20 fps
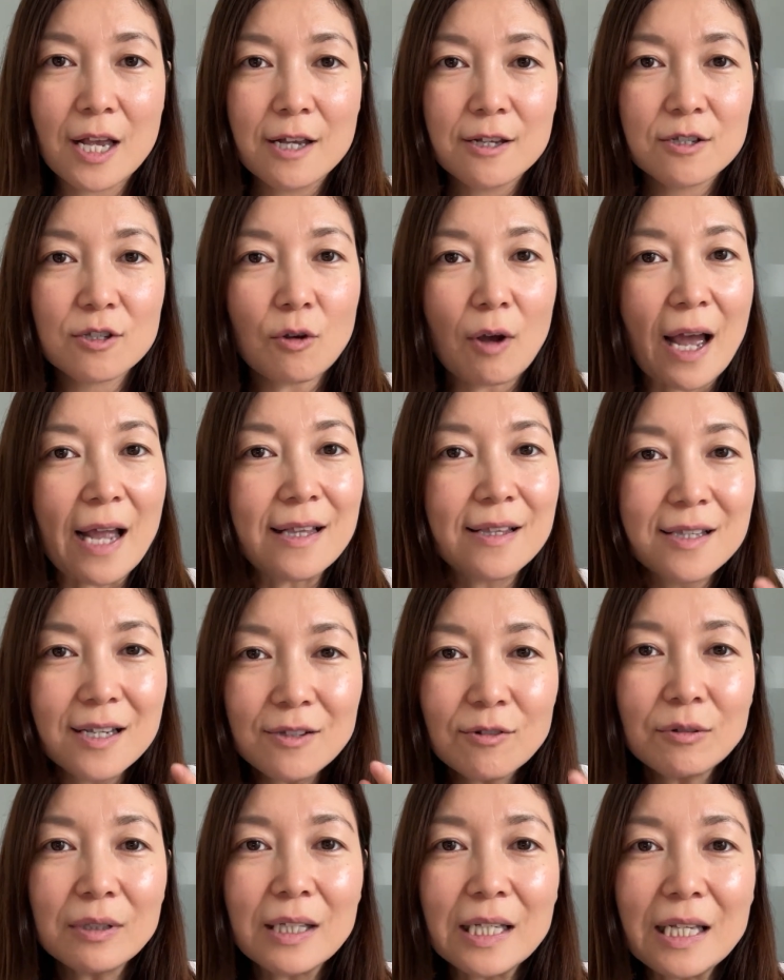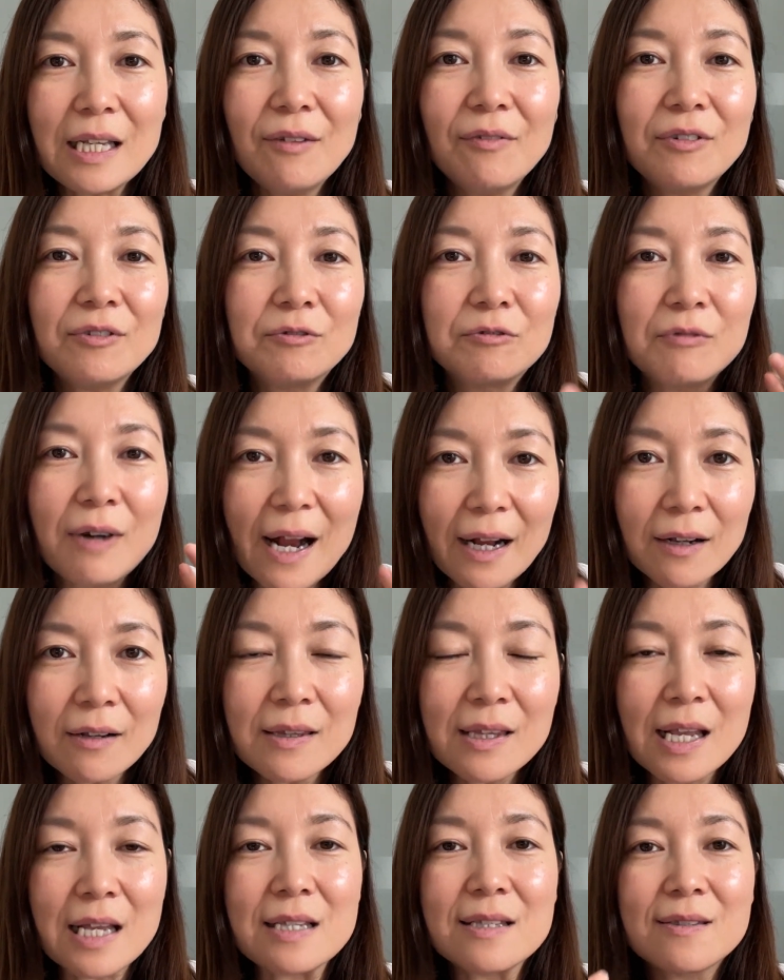So I didn't even
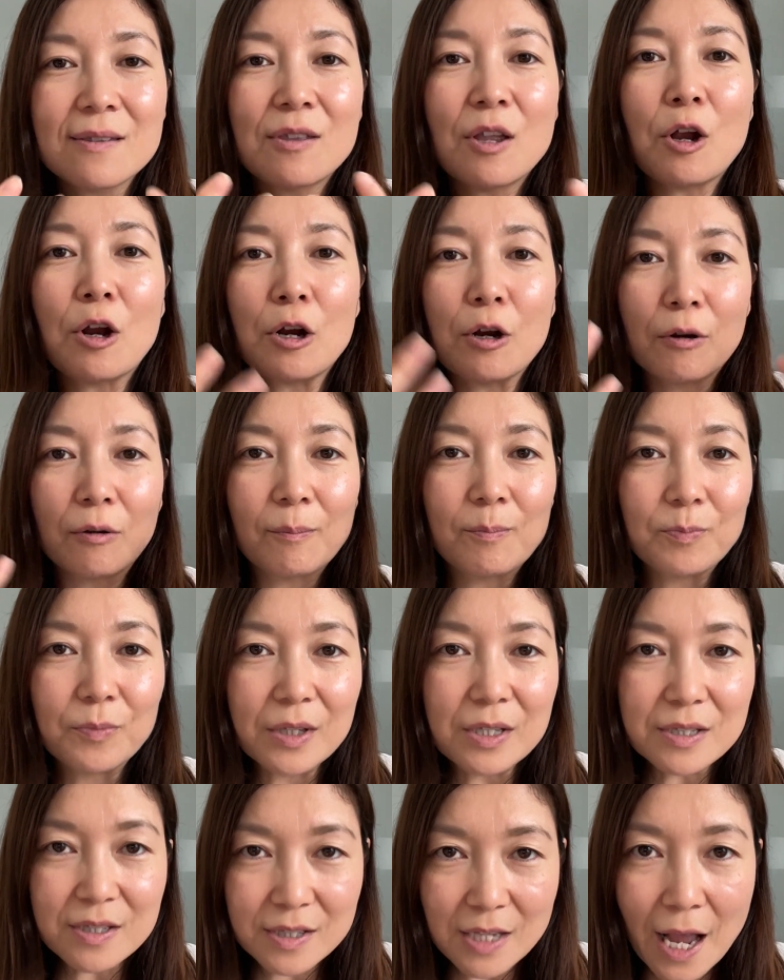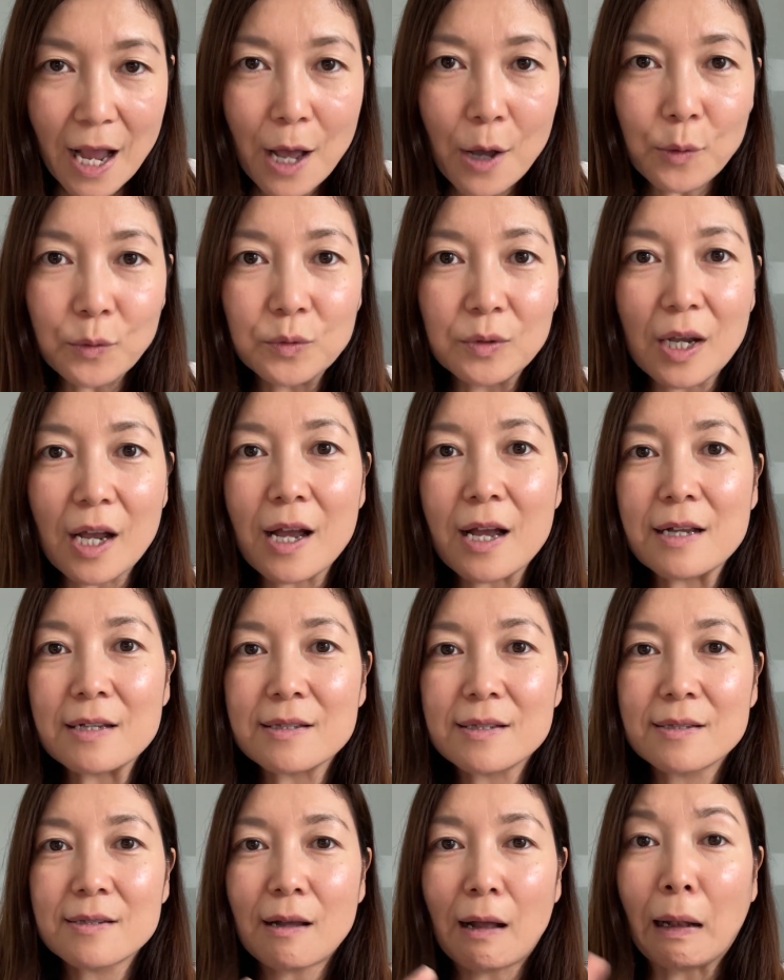recognize their sound
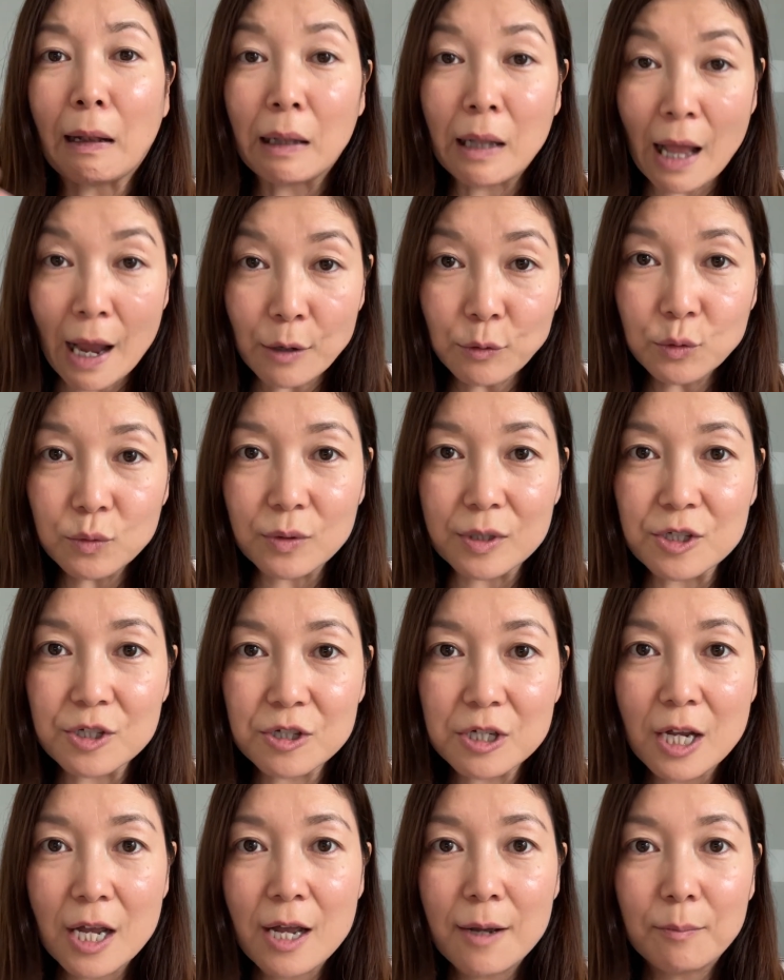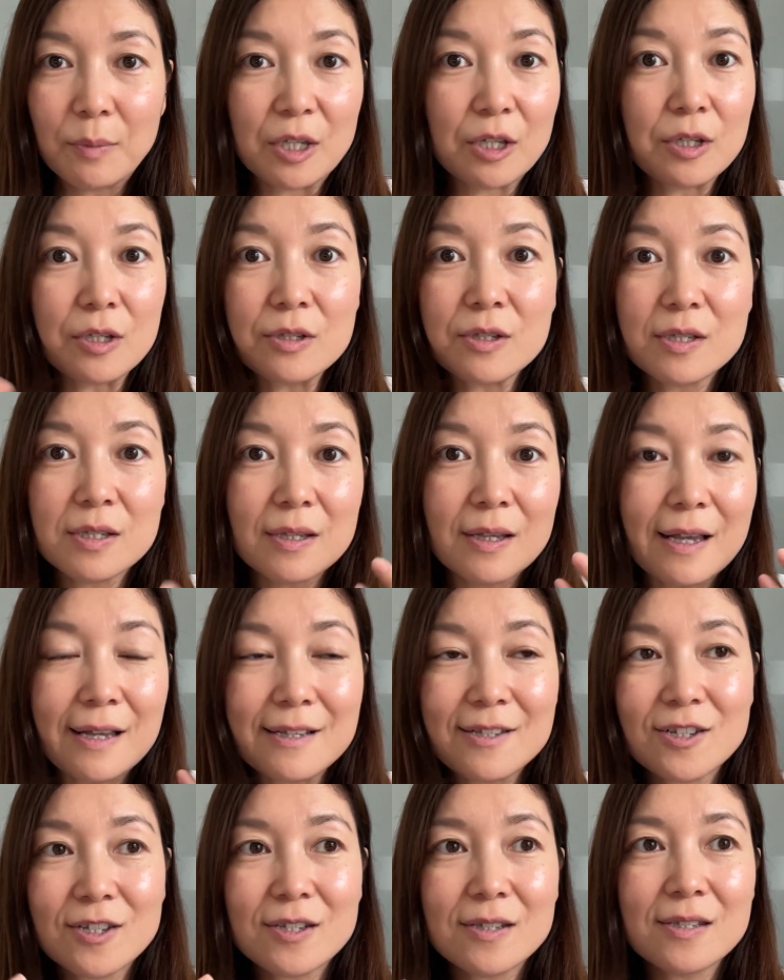as a language because
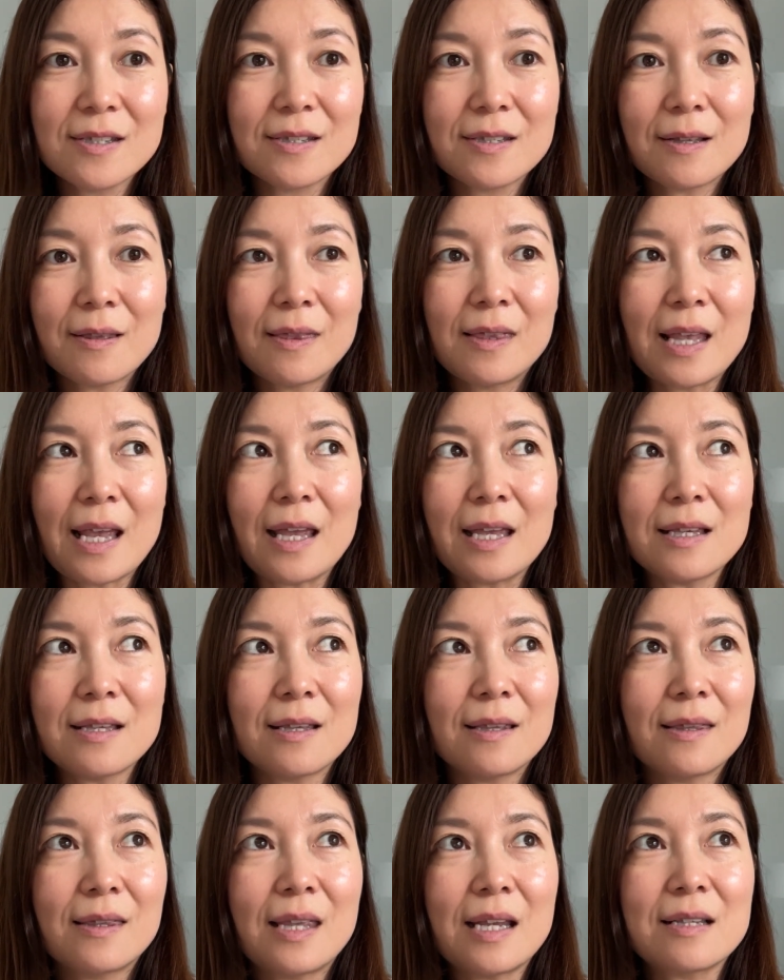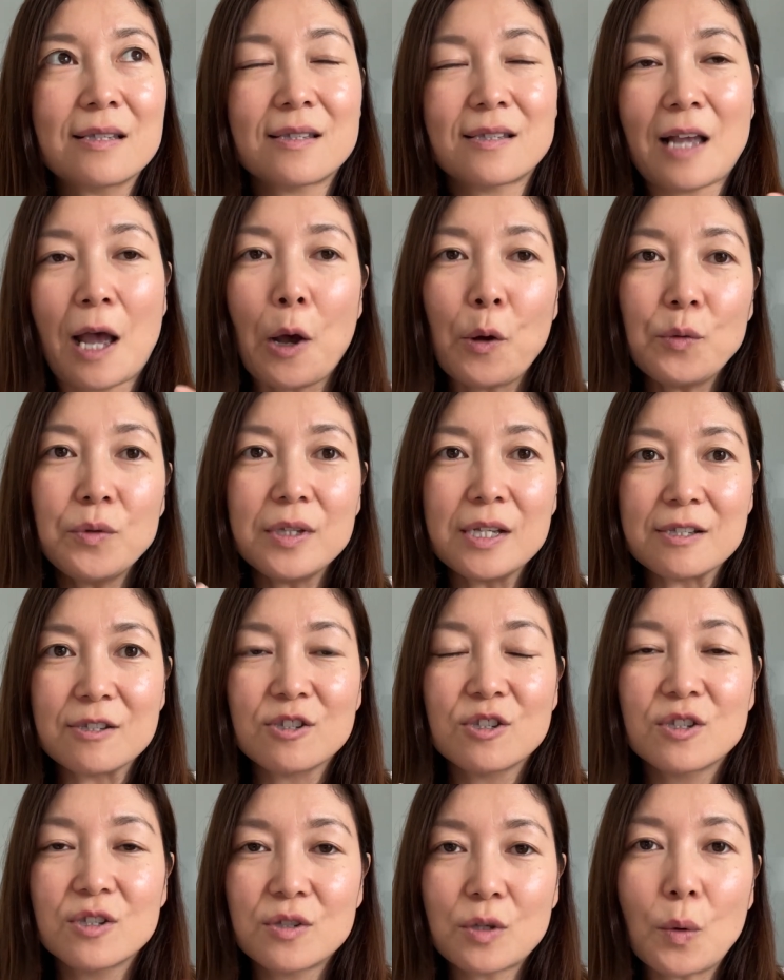it's just they sounded
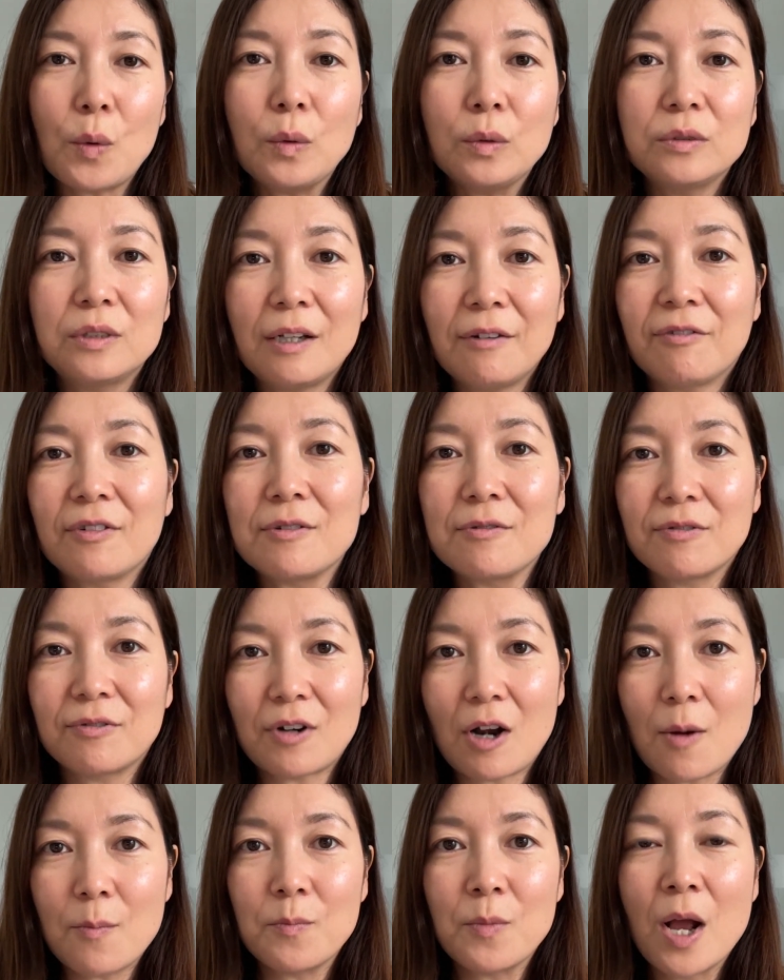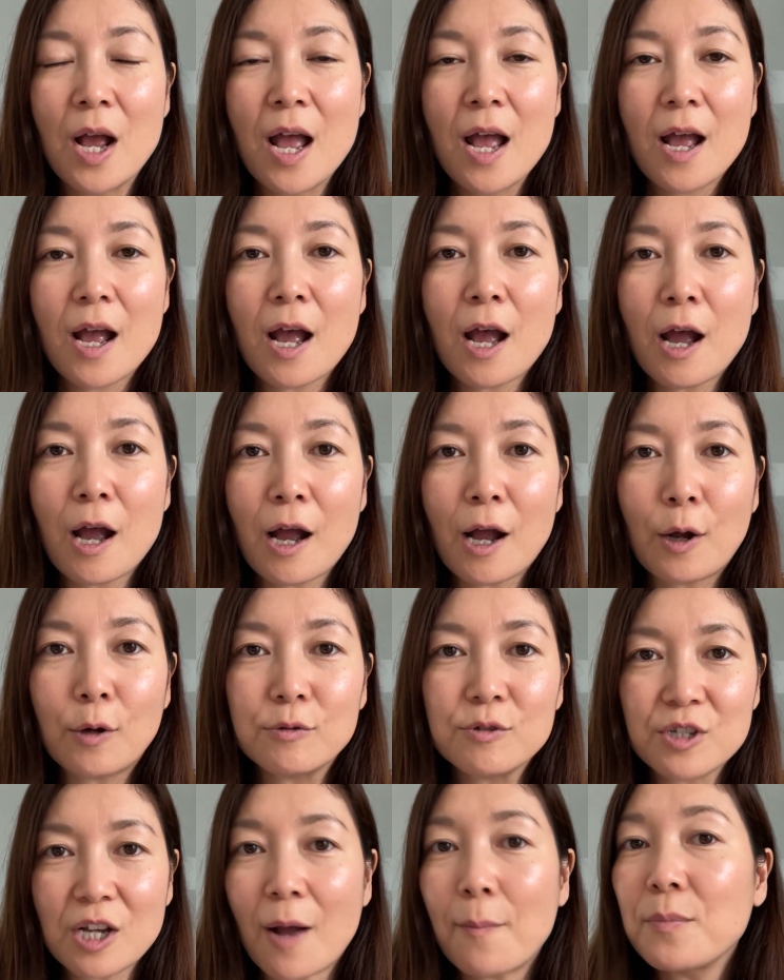so different from how
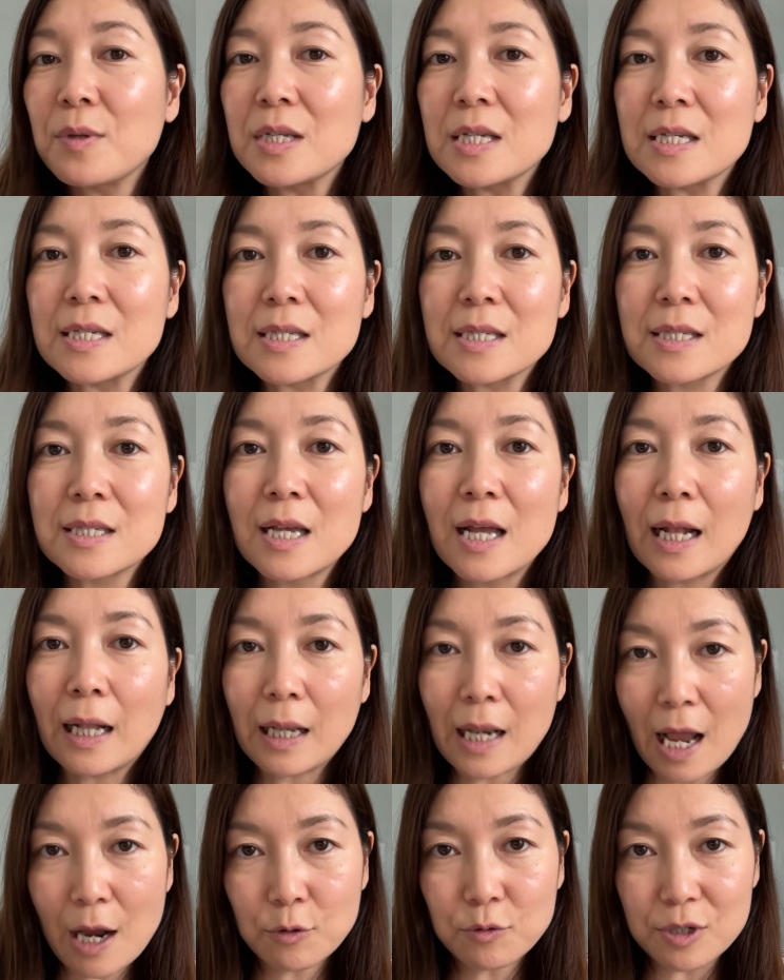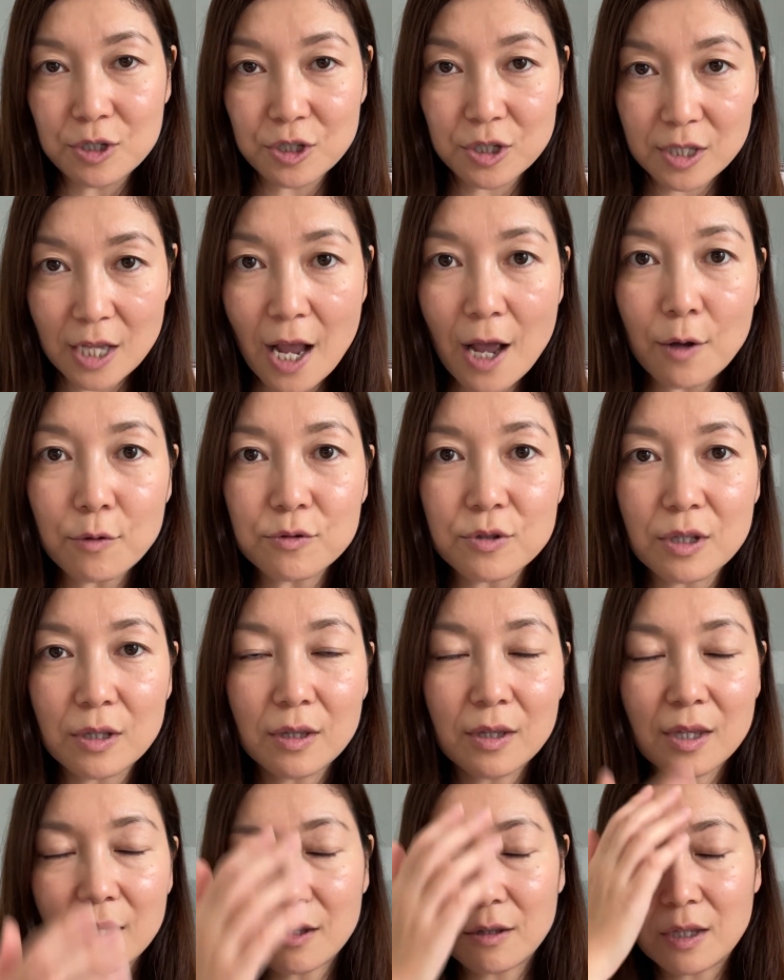Japanese language sound,
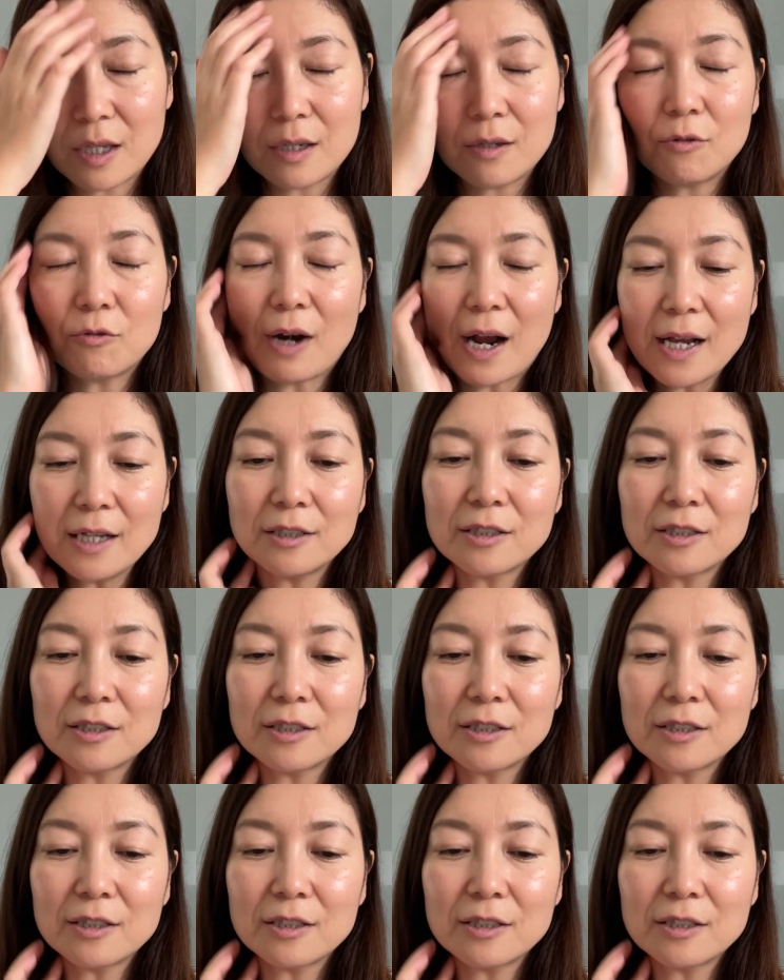right?